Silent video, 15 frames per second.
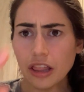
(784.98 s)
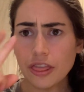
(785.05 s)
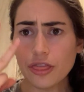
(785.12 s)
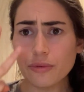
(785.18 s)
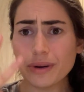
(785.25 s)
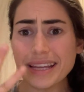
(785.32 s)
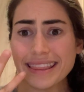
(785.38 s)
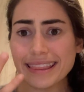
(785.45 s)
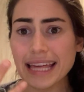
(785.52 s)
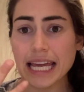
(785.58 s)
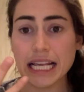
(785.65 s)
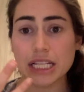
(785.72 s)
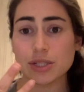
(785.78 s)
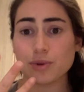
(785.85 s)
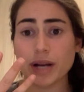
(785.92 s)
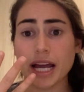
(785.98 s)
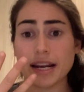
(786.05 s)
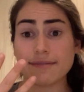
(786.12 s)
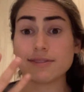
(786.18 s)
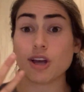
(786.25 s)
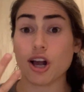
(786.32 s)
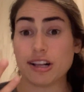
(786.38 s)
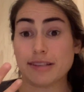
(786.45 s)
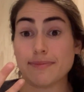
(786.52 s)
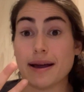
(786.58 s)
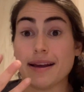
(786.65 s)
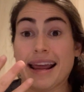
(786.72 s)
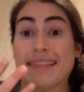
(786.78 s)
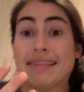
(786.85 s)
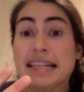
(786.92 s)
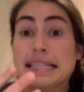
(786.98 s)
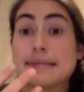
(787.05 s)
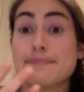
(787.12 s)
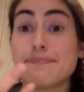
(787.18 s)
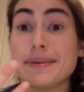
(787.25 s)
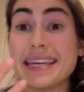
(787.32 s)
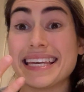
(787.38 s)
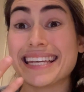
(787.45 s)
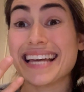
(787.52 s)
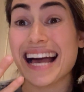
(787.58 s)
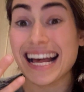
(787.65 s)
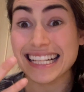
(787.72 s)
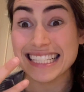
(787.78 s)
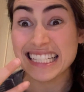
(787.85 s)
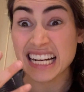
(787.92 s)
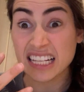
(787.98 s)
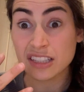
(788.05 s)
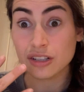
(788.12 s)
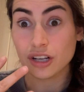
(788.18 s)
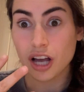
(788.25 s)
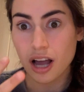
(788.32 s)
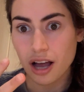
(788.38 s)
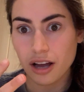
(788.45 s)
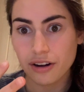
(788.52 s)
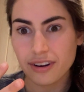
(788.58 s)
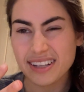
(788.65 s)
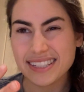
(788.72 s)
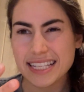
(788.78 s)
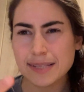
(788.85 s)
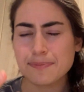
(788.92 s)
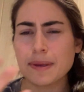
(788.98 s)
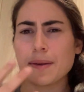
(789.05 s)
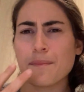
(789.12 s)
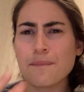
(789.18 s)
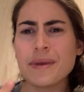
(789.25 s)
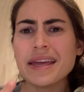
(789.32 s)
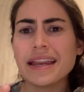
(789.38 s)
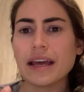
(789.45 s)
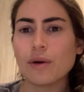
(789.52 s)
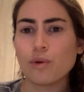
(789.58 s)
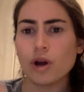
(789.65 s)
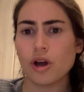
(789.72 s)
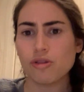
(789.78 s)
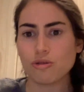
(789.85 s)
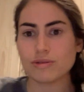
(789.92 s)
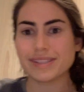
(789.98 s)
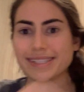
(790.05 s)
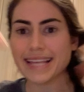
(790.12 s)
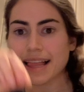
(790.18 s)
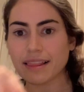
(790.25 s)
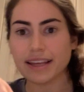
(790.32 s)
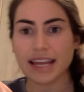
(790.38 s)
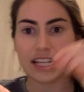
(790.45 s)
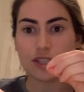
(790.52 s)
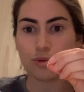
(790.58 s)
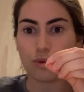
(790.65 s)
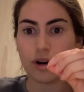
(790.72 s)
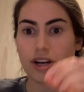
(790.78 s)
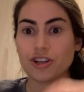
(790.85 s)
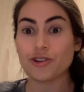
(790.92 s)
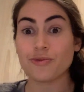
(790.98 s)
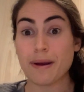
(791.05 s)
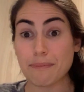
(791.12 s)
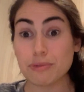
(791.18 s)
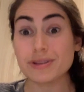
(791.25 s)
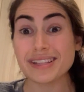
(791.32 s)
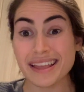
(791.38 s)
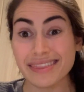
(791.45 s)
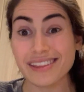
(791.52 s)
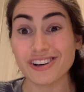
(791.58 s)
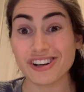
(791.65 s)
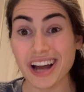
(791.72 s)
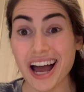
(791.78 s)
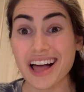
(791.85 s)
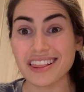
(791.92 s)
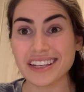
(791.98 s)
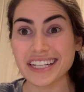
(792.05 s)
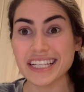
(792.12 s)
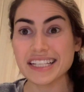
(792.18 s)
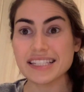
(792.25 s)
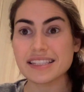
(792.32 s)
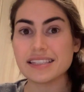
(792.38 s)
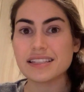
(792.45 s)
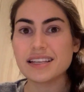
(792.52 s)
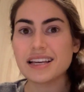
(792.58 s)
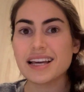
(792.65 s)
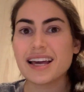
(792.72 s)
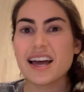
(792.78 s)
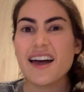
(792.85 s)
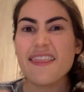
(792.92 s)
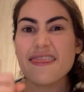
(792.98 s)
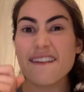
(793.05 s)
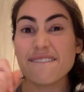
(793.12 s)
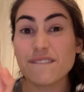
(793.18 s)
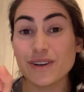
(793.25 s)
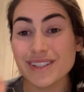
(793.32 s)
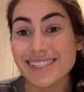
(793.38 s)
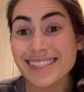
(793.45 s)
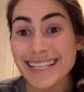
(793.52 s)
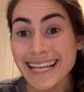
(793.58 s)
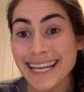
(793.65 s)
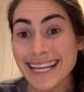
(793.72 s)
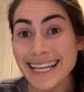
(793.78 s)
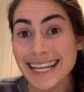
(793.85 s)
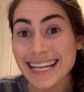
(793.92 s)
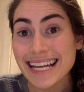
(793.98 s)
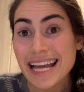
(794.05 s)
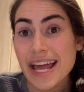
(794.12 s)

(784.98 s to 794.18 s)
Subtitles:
3 things were kind of talked about at this big Continental Congress, this big meeting where all those delegates were to represent their colonies. The first thing,